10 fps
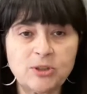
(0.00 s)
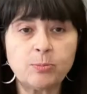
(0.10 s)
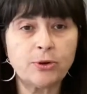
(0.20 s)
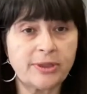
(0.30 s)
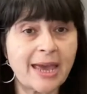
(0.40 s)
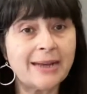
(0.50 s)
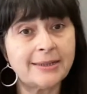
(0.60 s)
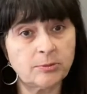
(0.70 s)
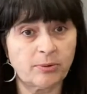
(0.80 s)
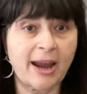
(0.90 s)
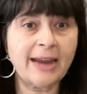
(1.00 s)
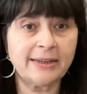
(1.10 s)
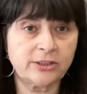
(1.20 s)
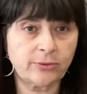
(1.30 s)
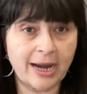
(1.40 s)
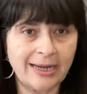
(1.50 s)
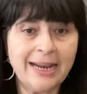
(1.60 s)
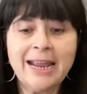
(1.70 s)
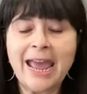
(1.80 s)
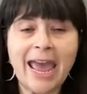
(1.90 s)
to put that into practice, right?
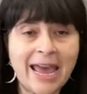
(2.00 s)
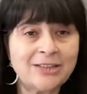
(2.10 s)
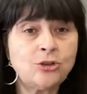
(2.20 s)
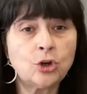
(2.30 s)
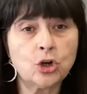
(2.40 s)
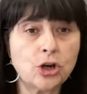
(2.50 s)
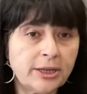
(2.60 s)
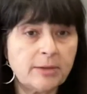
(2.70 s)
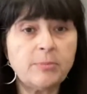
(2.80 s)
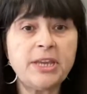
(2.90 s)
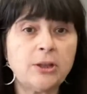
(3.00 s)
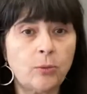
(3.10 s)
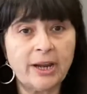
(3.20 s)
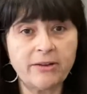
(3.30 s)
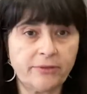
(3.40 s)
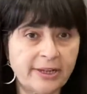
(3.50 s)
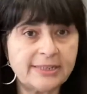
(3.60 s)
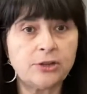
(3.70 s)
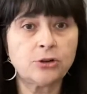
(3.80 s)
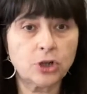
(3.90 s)
As you cook the meal, whatever it
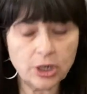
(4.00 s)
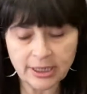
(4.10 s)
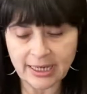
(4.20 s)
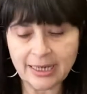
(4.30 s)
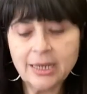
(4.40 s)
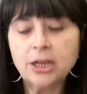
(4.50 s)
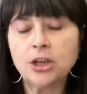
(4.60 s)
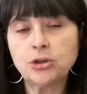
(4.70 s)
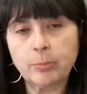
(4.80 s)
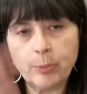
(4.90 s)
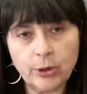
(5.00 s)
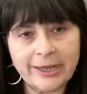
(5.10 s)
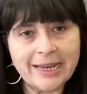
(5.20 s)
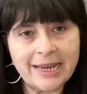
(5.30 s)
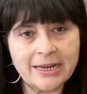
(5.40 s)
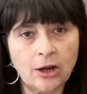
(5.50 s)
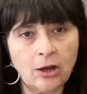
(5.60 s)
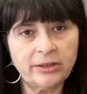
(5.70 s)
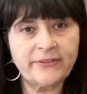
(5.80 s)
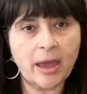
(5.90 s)
is that you're cooking, you're putting in
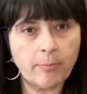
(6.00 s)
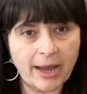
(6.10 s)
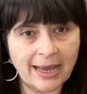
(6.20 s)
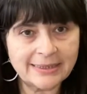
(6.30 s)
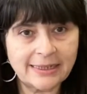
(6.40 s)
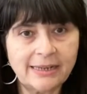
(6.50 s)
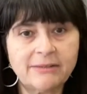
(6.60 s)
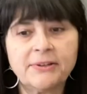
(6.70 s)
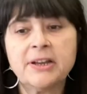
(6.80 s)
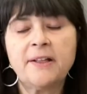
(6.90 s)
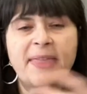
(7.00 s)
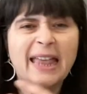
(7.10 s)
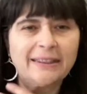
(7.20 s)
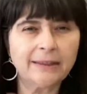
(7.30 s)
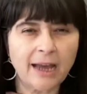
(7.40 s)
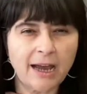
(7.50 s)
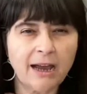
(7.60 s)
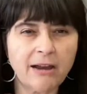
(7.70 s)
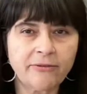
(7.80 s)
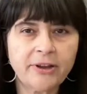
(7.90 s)
all of that positive, that
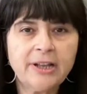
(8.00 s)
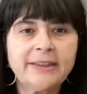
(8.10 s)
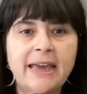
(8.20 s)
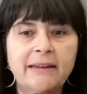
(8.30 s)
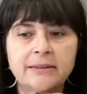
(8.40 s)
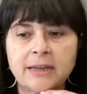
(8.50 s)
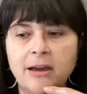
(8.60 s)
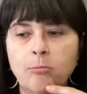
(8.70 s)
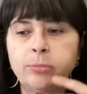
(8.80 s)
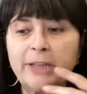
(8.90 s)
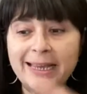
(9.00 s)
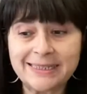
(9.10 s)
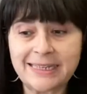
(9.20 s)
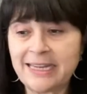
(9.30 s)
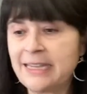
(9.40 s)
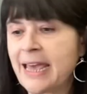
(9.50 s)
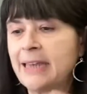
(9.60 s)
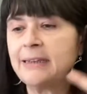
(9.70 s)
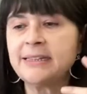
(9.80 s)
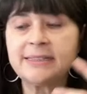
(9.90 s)
love, that blessing,
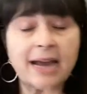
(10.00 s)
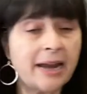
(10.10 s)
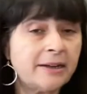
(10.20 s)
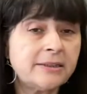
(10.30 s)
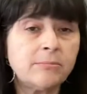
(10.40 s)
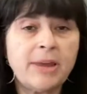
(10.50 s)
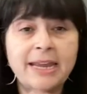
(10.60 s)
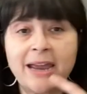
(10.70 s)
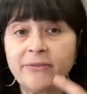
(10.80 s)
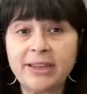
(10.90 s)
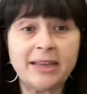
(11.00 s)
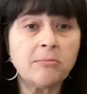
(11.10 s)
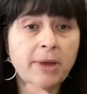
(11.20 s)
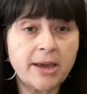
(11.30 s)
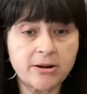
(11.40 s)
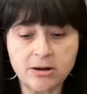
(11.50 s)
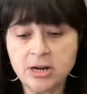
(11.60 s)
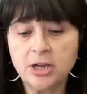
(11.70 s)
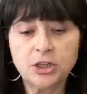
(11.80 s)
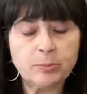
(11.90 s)
that desire to make everything better.
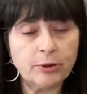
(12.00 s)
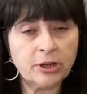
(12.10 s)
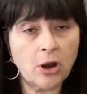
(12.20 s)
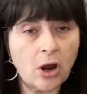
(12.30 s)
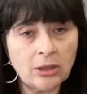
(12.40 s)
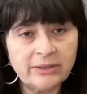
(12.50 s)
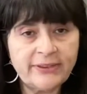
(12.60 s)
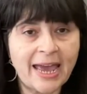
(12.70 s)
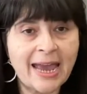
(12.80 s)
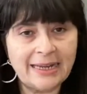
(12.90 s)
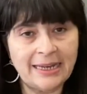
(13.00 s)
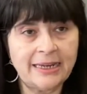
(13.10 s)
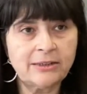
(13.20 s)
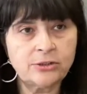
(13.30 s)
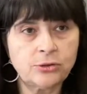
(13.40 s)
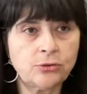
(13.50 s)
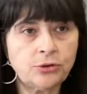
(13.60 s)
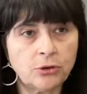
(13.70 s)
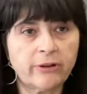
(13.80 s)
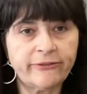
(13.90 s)
You're putting all of that into
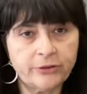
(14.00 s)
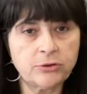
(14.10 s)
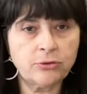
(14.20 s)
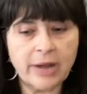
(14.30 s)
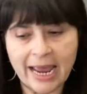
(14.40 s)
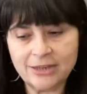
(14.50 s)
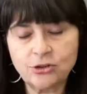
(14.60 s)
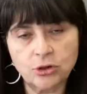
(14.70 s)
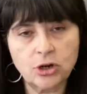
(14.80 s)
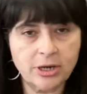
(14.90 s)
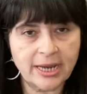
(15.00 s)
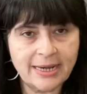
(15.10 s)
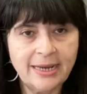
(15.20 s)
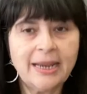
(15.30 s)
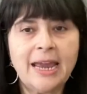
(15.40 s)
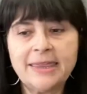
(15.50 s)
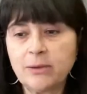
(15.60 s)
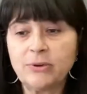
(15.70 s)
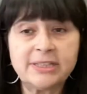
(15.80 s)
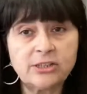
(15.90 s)
your food as you cook it. And
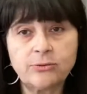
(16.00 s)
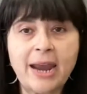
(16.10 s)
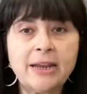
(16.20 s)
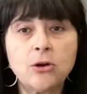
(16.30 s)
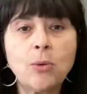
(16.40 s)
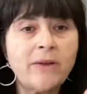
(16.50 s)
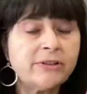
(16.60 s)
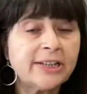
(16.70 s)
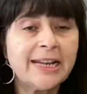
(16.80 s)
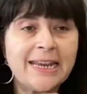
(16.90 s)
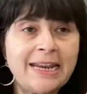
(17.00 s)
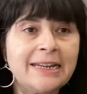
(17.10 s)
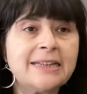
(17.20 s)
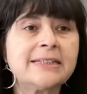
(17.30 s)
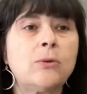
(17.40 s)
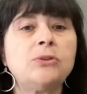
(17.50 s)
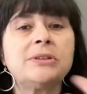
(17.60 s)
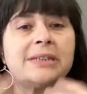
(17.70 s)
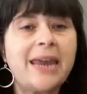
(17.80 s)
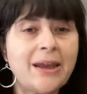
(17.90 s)
then once it's ready, whoever's going to eat it is going
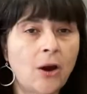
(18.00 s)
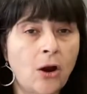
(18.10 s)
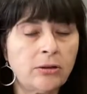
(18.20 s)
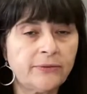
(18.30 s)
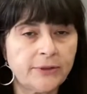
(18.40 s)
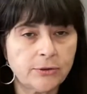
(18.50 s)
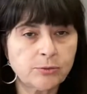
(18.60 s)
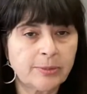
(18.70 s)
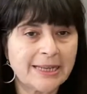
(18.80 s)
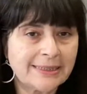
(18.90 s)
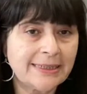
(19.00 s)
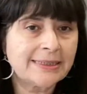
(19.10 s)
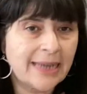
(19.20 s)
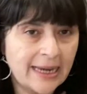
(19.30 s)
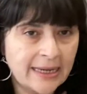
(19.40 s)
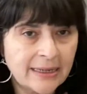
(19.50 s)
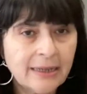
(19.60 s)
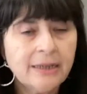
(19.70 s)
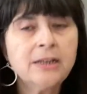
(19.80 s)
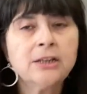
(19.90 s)
to take all of those blessings in.
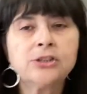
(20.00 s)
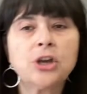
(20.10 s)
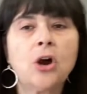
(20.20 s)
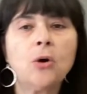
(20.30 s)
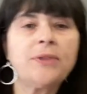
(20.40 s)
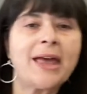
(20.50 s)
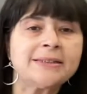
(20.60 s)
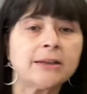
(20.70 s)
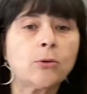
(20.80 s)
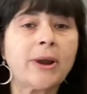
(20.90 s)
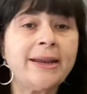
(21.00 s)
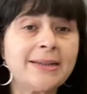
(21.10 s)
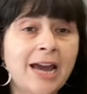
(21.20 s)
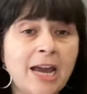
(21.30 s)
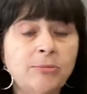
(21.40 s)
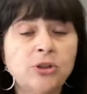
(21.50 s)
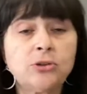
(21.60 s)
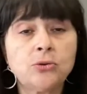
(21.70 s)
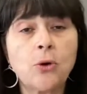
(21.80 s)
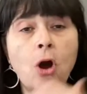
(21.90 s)
So that's a great time to
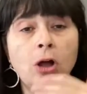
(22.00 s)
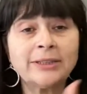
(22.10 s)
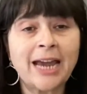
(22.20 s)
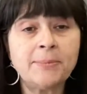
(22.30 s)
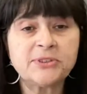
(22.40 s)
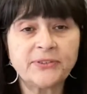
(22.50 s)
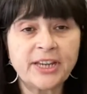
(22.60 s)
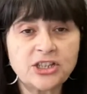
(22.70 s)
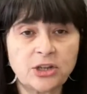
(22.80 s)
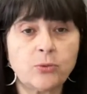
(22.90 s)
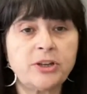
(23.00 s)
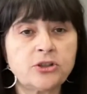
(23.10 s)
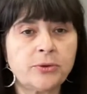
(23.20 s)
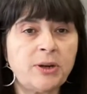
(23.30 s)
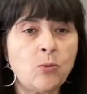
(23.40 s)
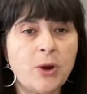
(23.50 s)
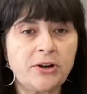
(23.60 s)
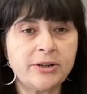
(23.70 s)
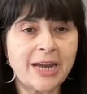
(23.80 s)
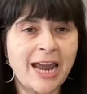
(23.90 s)
do all types of kitchen witchery.
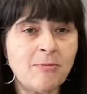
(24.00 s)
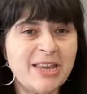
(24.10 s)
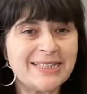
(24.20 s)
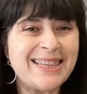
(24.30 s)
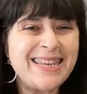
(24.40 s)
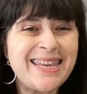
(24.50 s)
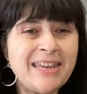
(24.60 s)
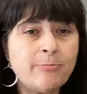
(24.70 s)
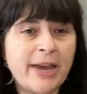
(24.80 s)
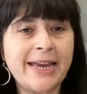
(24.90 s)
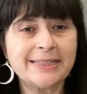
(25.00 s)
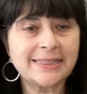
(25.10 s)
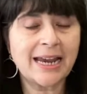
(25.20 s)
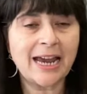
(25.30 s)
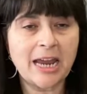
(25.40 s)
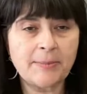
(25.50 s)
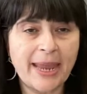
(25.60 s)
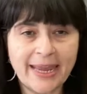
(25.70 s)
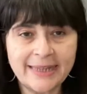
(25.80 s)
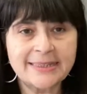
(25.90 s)
Wintertime is the best time,
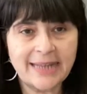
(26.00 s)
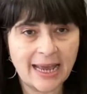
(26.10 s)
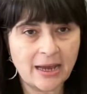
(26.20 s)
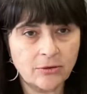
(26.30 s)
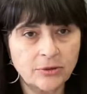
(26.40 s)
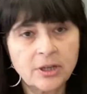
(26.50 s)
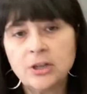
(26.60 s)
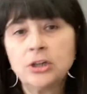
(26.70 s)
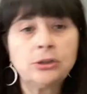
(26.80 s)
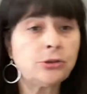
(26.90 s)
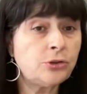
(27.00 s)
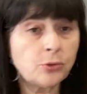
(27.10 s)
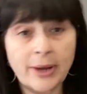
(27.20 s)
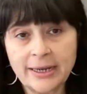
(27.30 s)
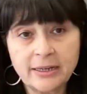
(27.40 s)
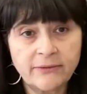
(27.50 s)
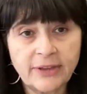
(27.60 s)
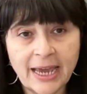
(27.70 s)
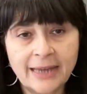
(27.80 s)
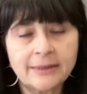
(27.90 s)
hands down, to do any of
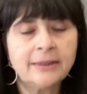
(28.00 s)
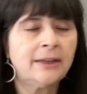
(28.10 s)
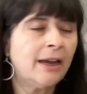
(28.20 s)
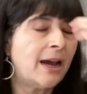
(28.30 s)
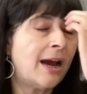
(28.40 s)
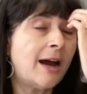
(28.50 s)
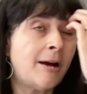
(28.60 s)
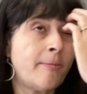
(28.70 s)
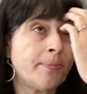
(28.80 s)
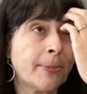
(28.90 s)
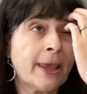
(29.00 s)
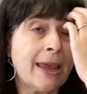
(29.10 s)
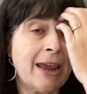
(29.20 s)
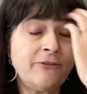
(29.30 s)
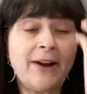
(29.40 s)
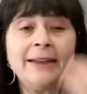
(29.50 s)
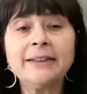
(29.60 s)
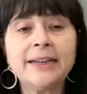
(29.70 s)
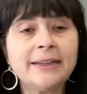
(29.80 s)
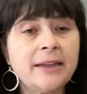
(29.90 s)
that. And
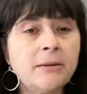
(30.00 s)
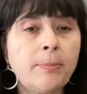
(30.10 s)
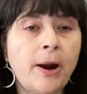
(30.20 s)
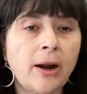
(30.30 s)
finally, another